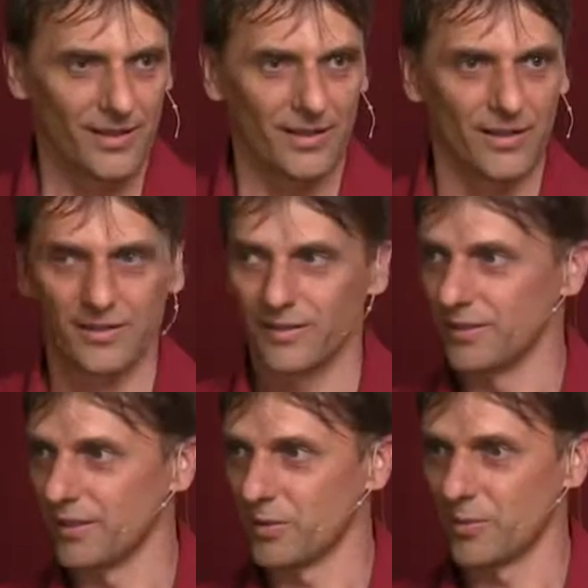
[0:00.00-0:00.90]
Uh,
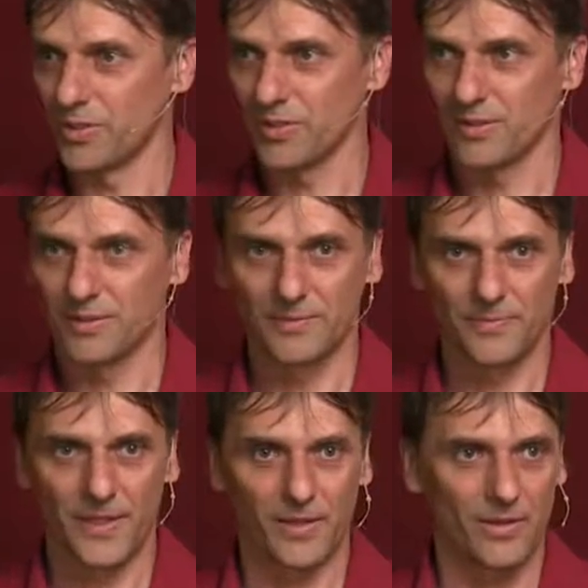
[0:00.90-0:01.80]
any other question?
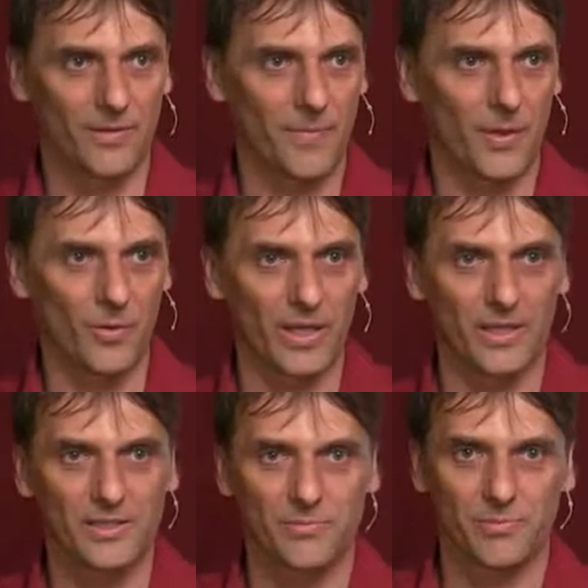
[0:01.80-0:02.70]
Okay,
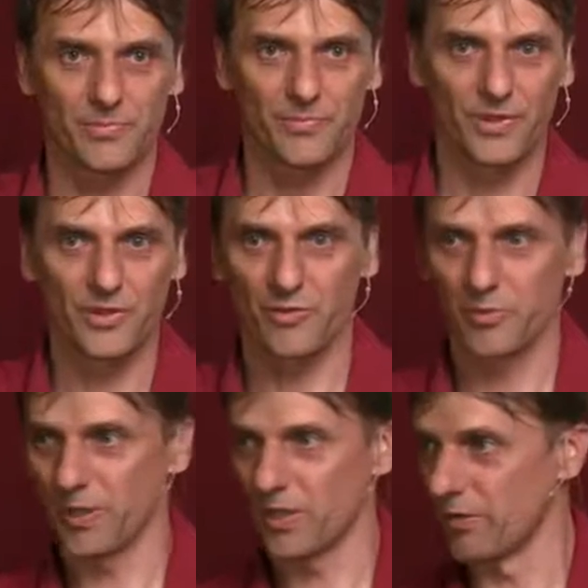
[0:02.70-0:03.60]
let's finish
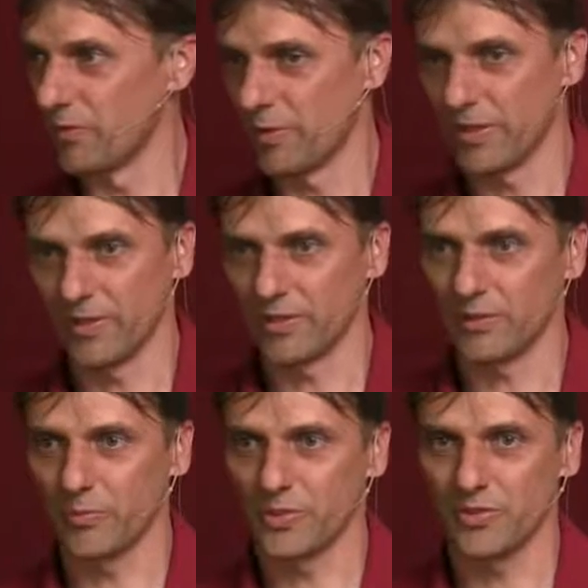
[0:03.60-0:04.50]
with prayer. If you have any
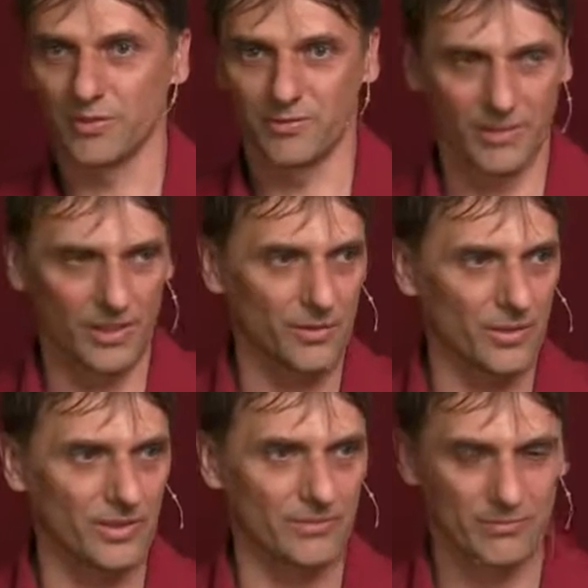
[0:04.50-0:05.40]
question, yeah, you
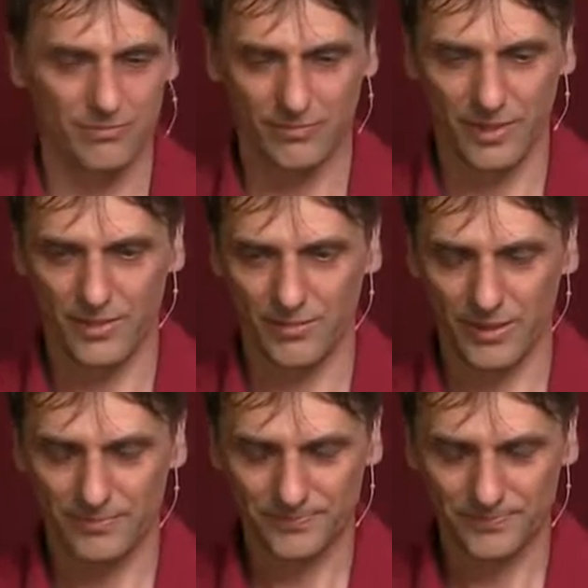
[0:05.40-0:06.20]
can ask me.